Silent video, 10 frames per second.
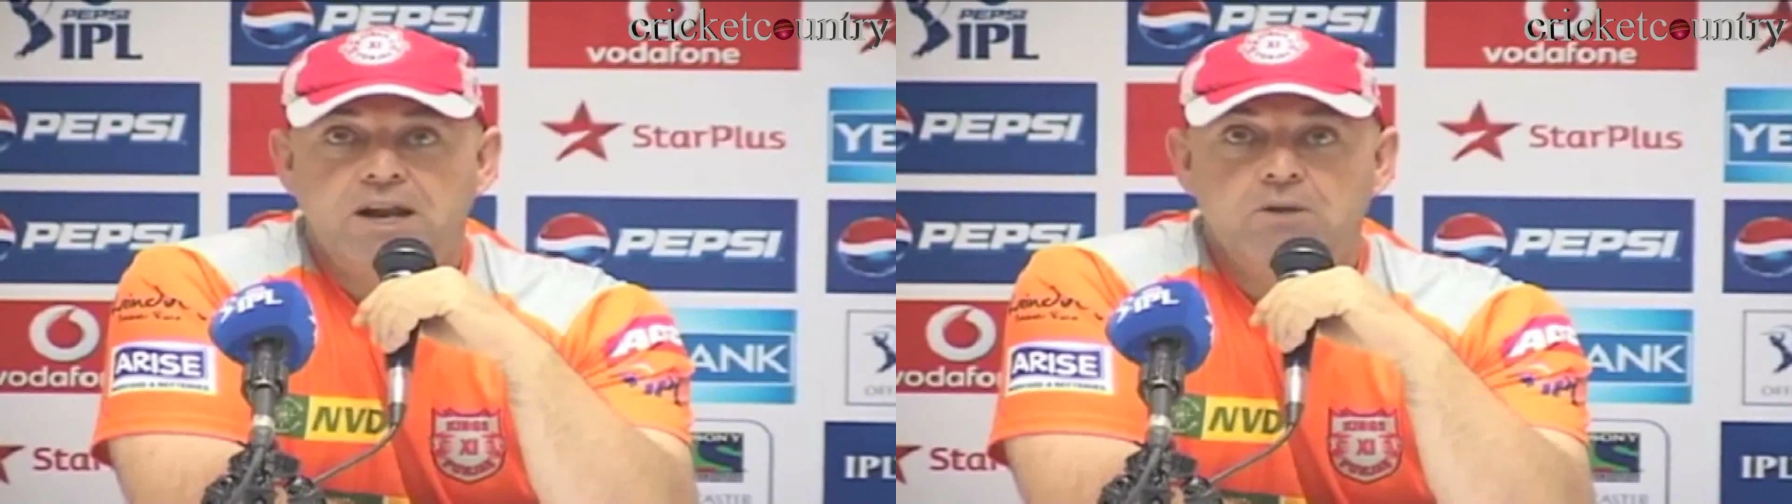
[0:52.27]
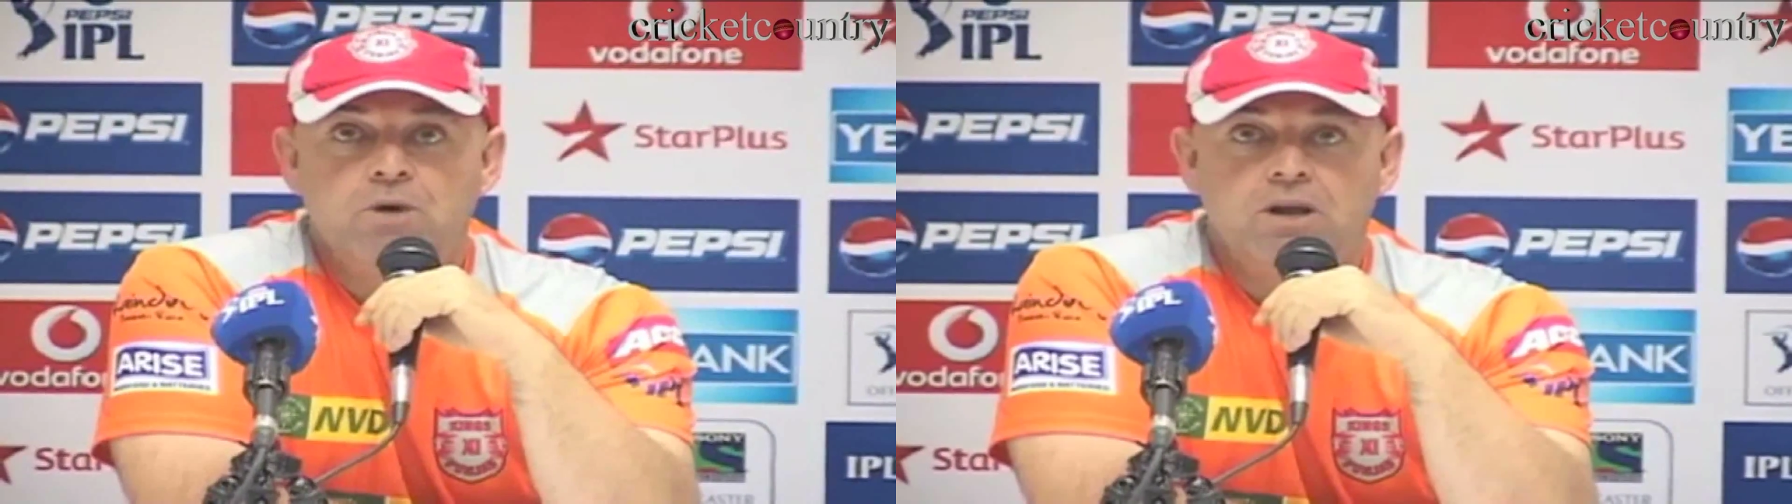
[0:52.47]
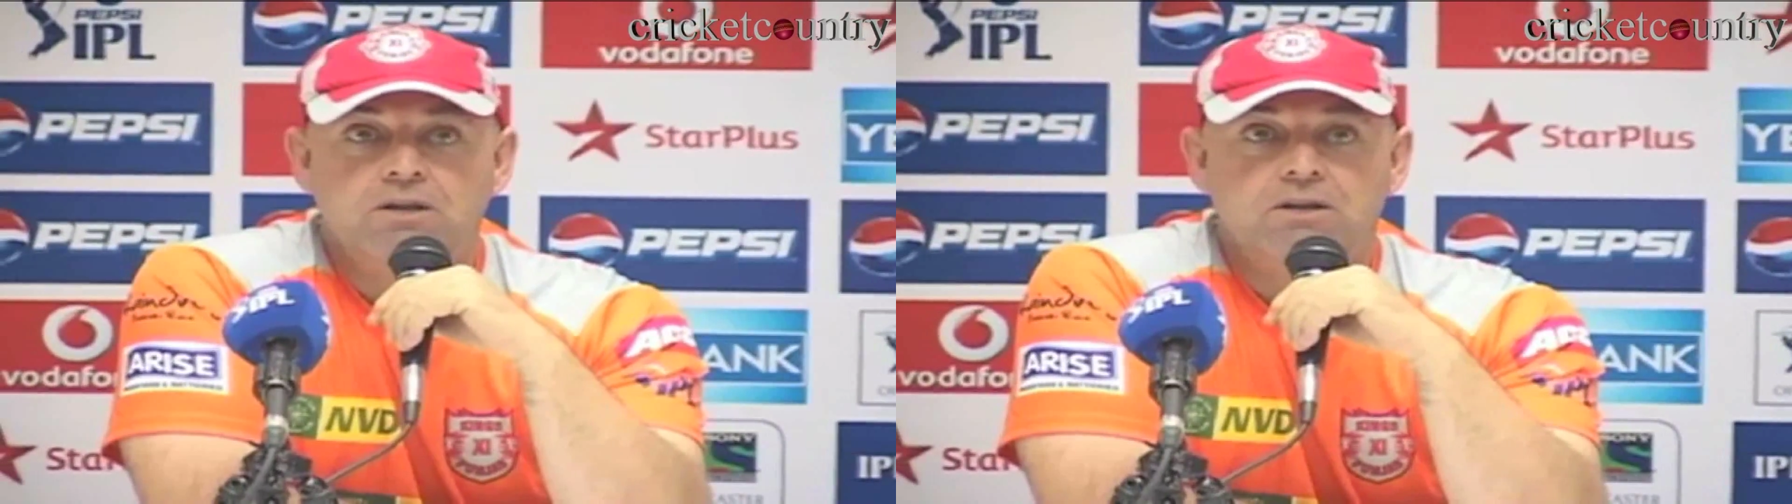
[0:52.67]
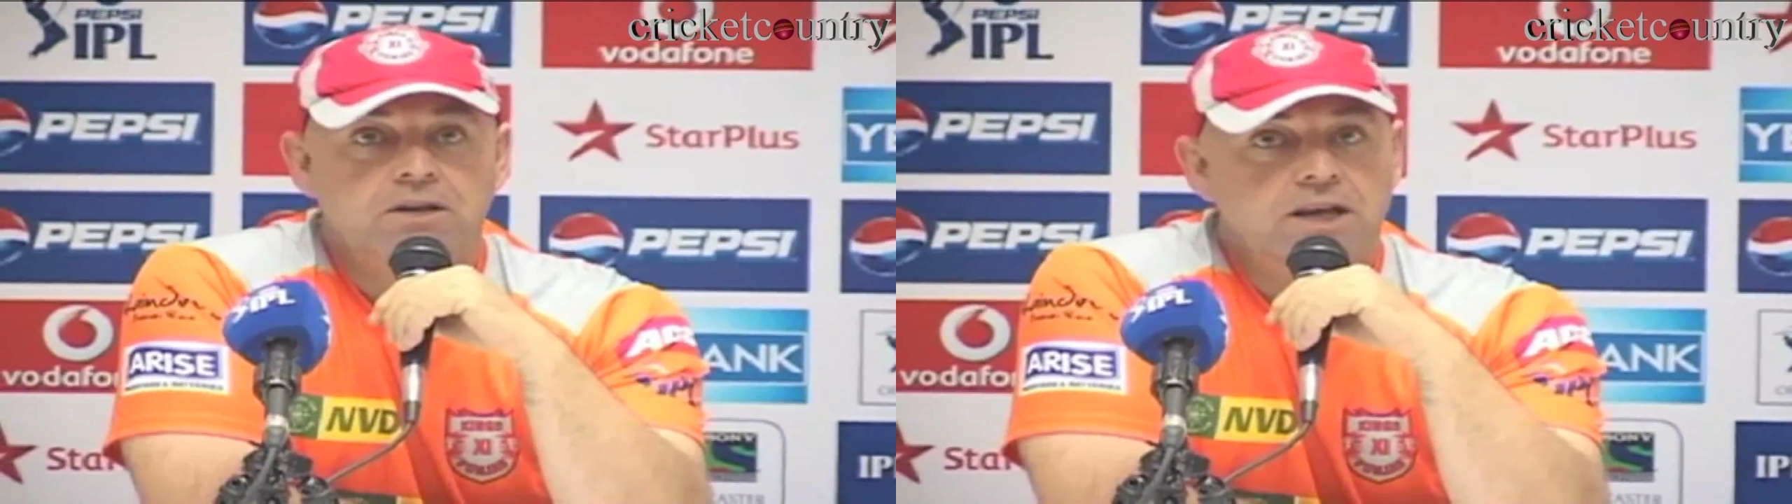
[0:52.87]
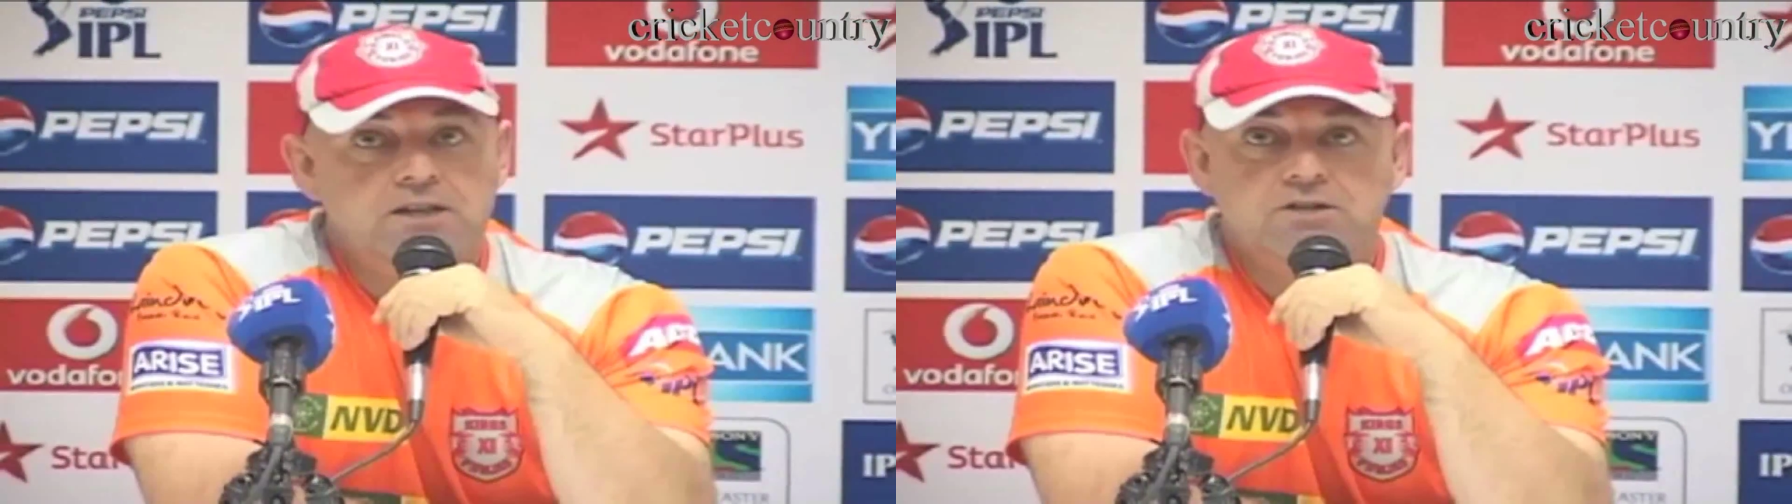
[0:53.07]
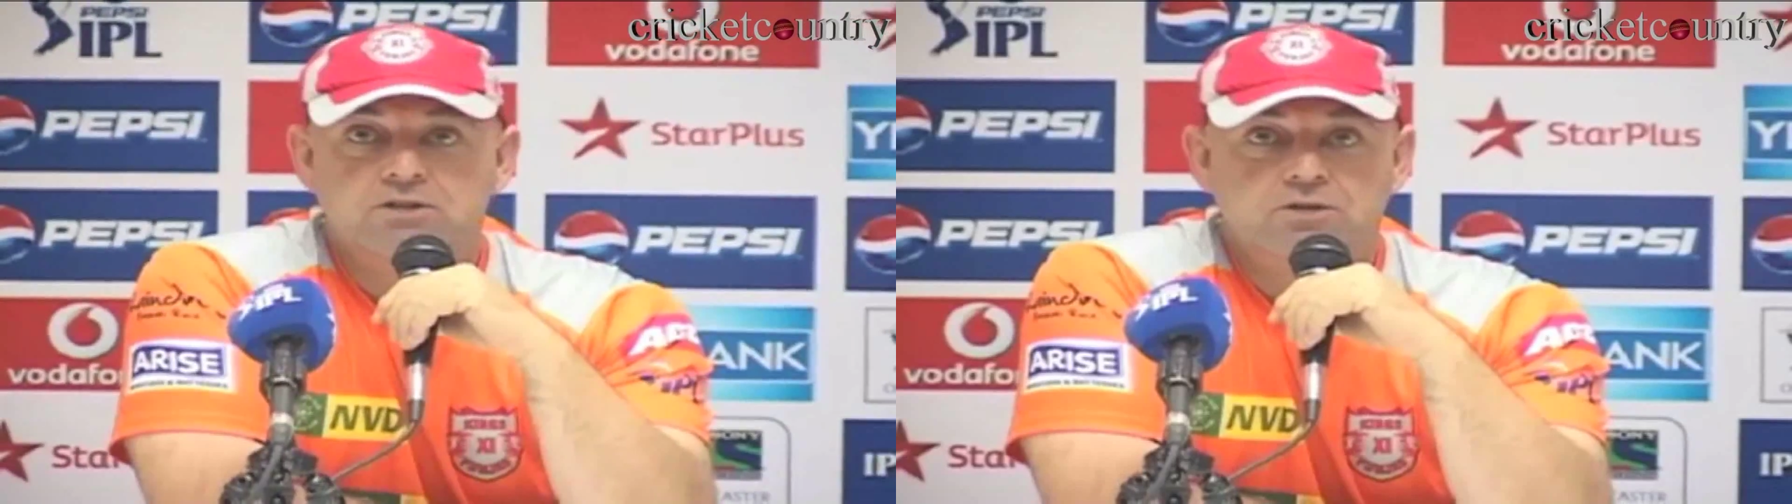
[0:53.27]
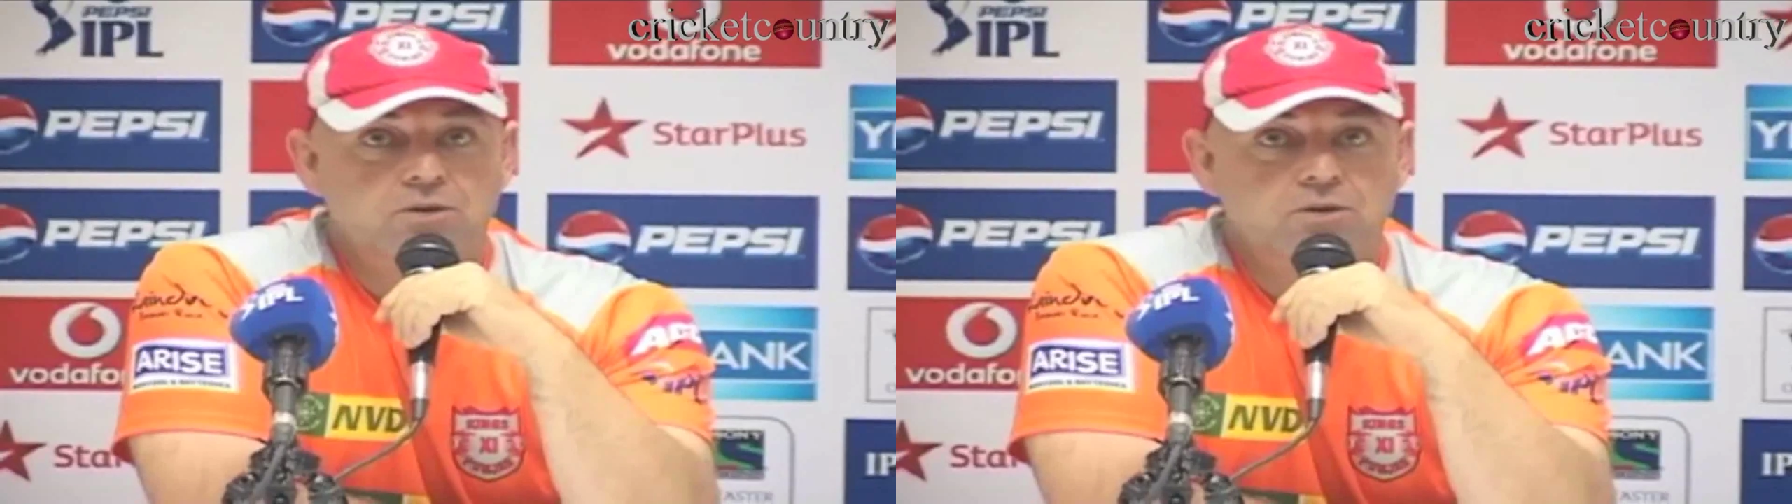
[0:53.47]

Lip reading: batting well in the nets and